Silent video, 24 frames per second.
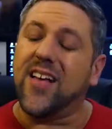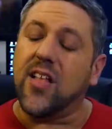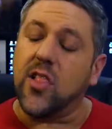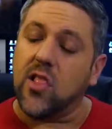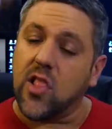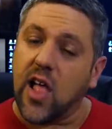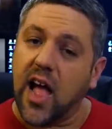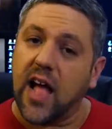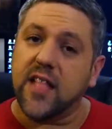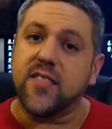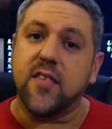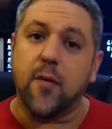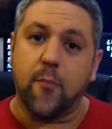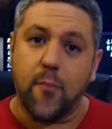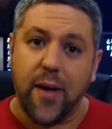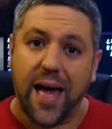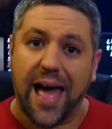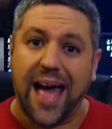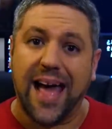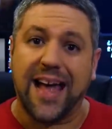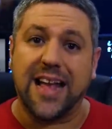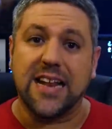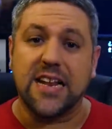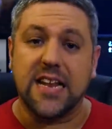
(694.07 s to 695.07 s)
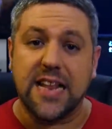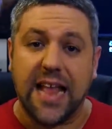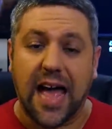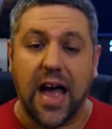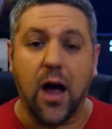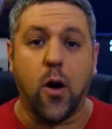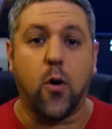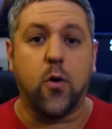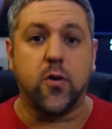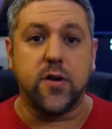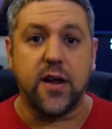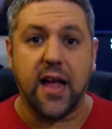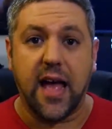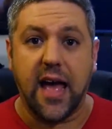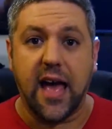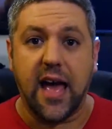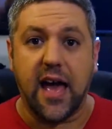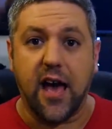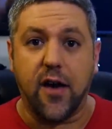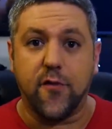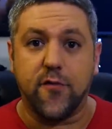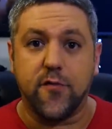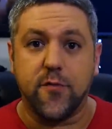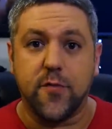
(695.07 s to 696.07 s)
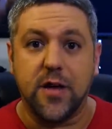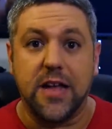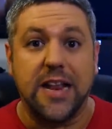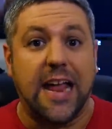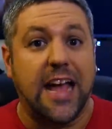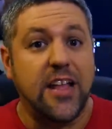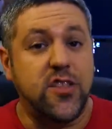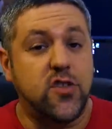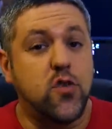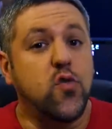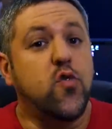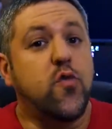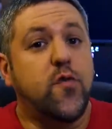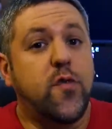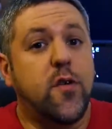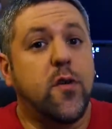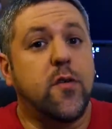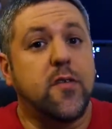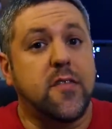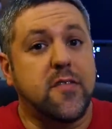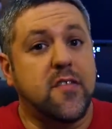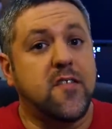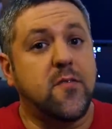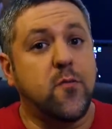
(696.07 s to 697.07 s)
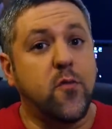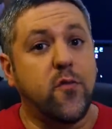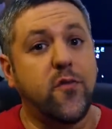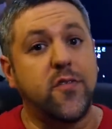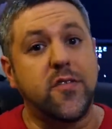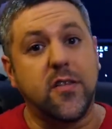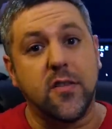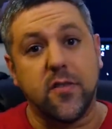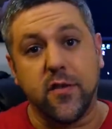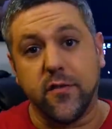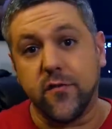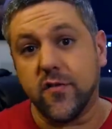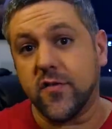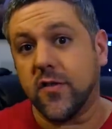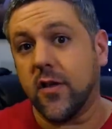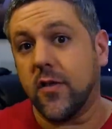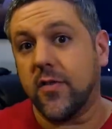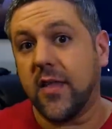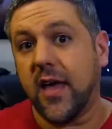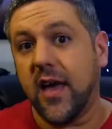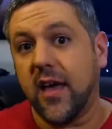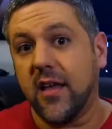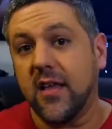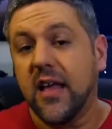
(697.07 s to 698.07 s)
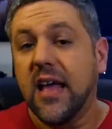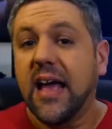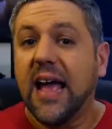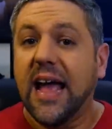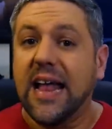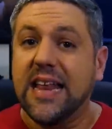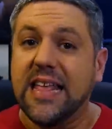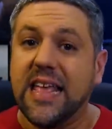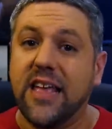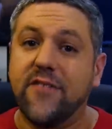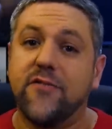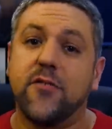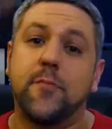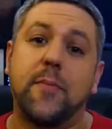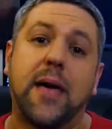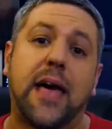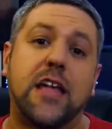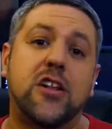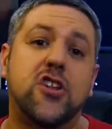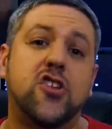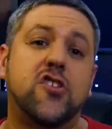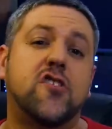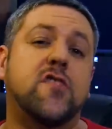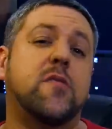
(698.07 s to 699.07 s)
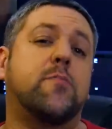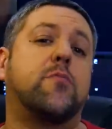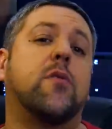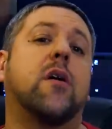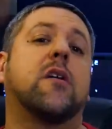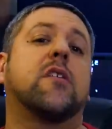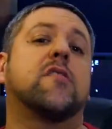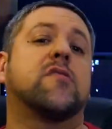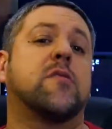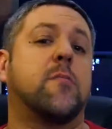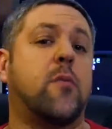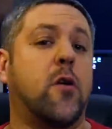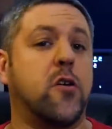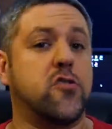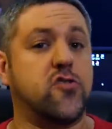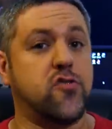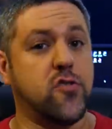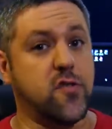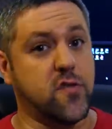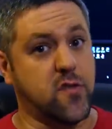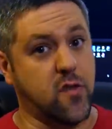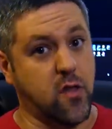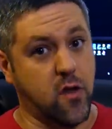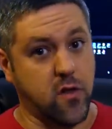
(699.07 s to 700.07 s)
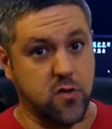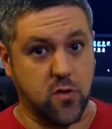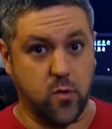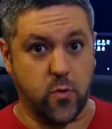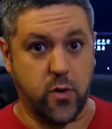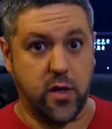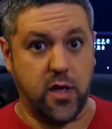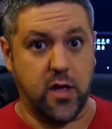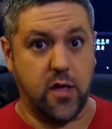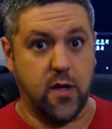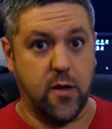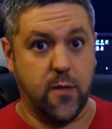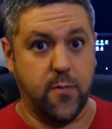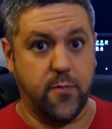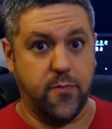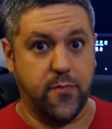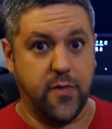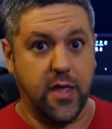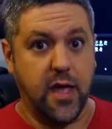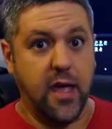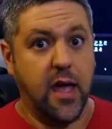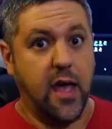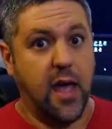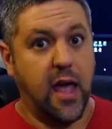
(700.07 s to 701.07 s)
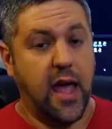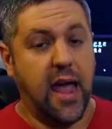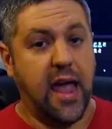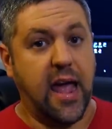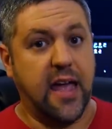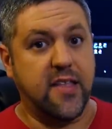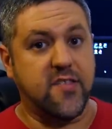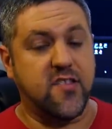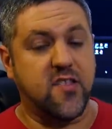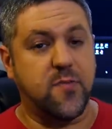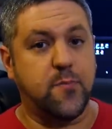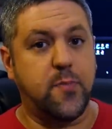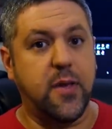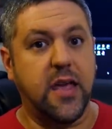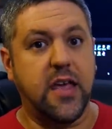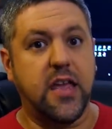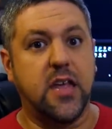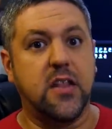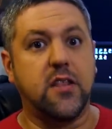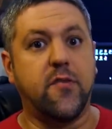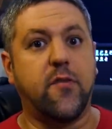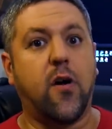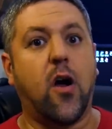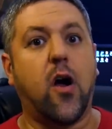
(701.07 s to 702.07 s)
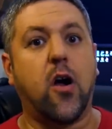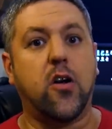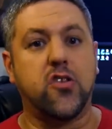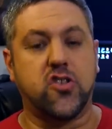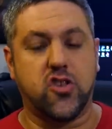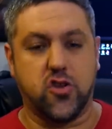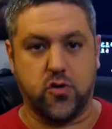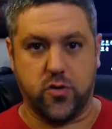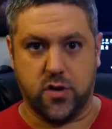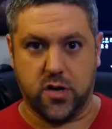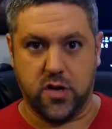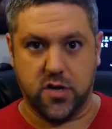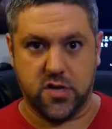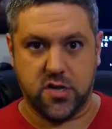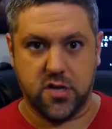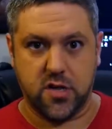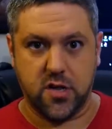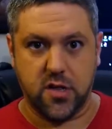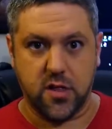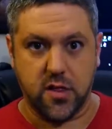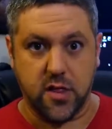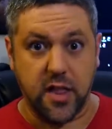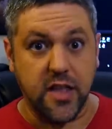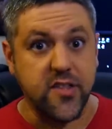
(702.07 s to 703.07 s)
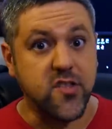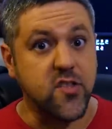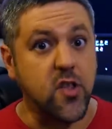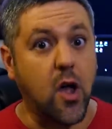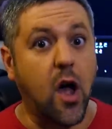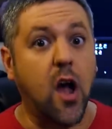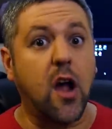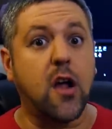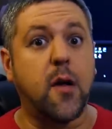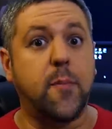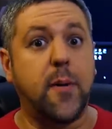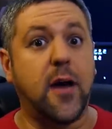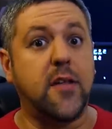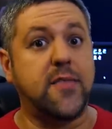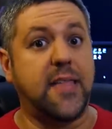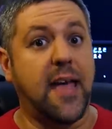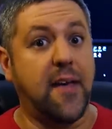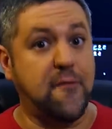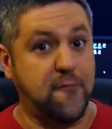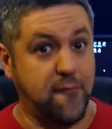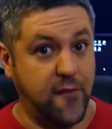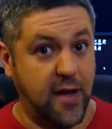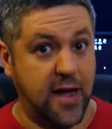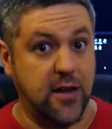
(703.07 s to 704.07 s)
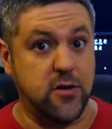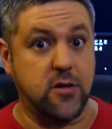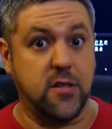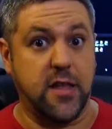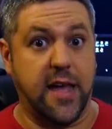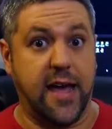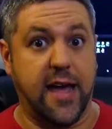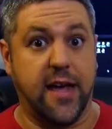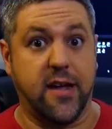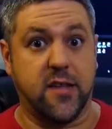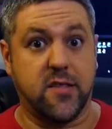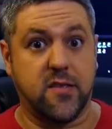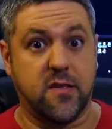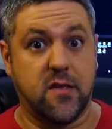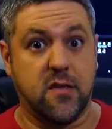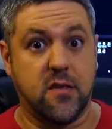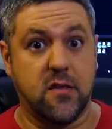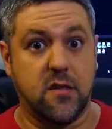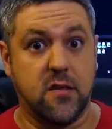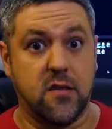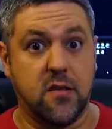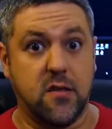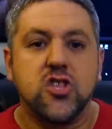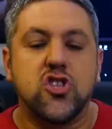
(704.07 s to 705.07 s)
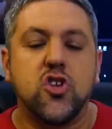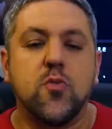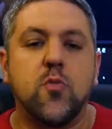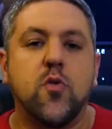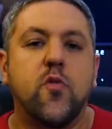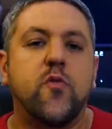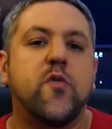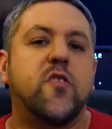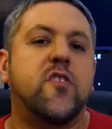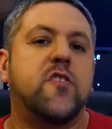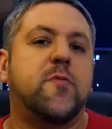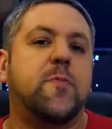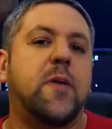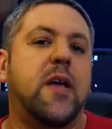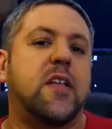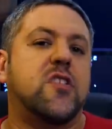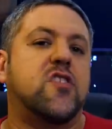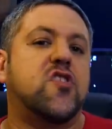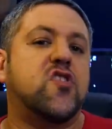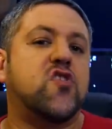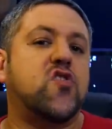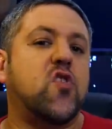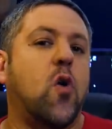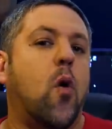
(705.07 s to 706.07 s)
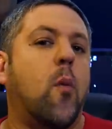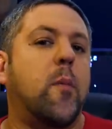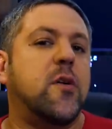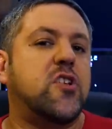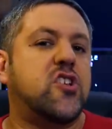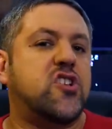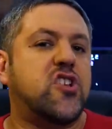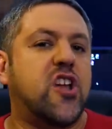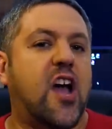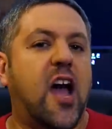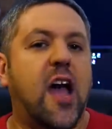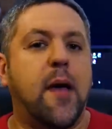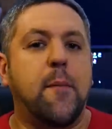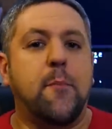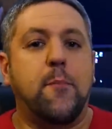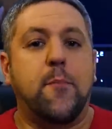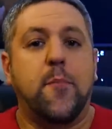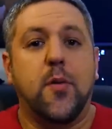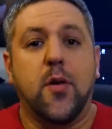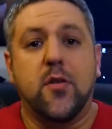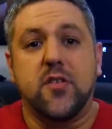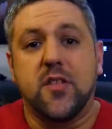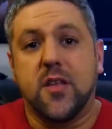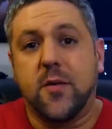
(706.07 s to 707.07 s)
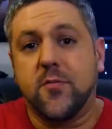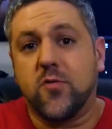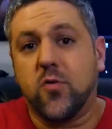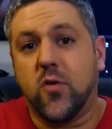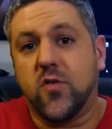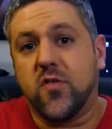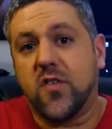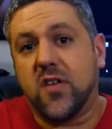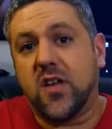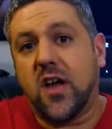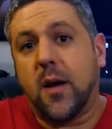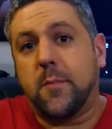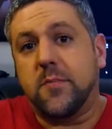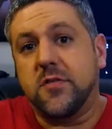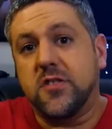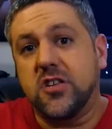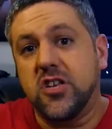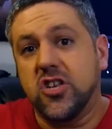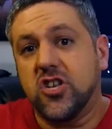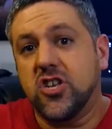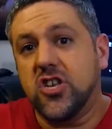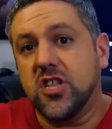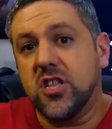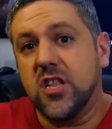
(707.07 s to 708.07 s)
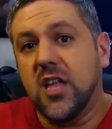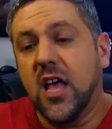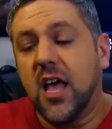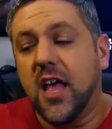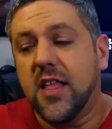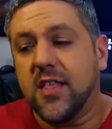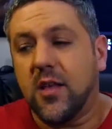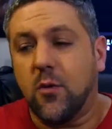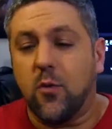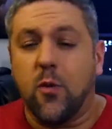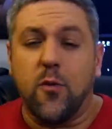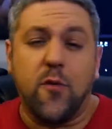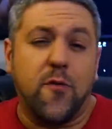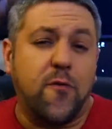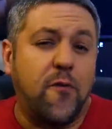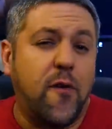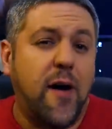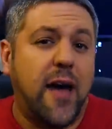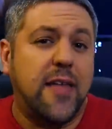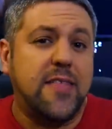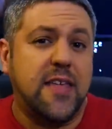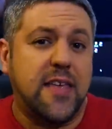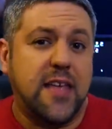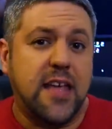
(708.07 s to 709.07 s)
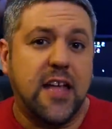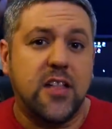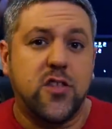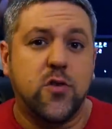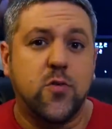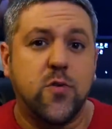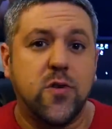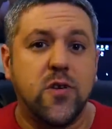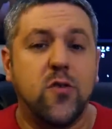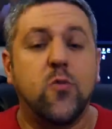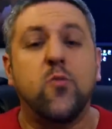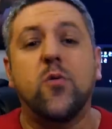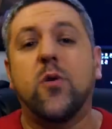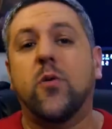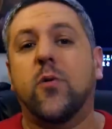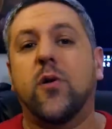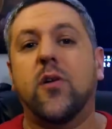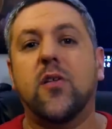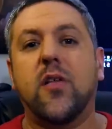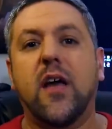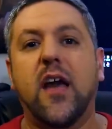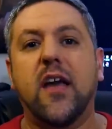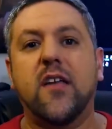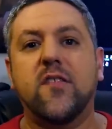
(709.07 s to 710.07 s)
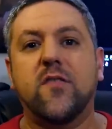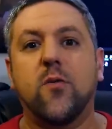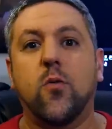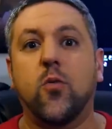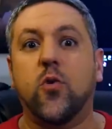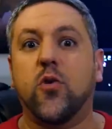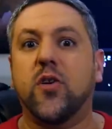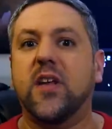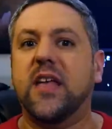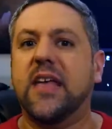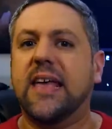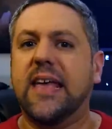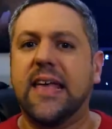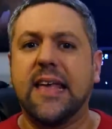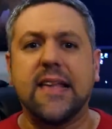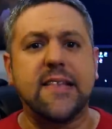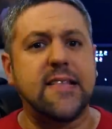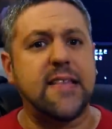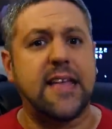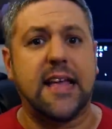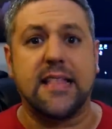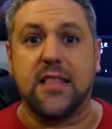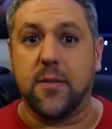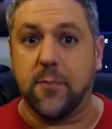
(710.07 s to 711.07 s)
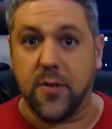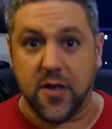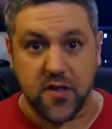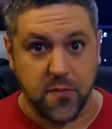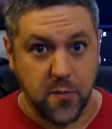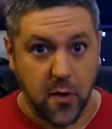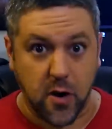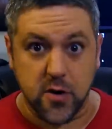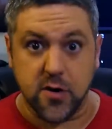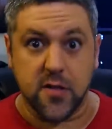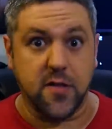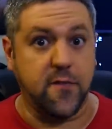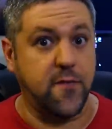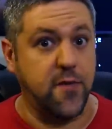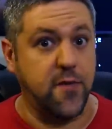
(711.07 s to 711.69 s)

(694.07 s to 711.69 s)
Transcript: a lot to pack in an hour and a half, and I do feel that this movie delivers on that and even manages to pluck on some heartstrings along the way. And speaking of heartstrings, let's talk about that final act. The movie spends so much time building up towards the competition that when we finally get to it, we realize we're easily at the best part of the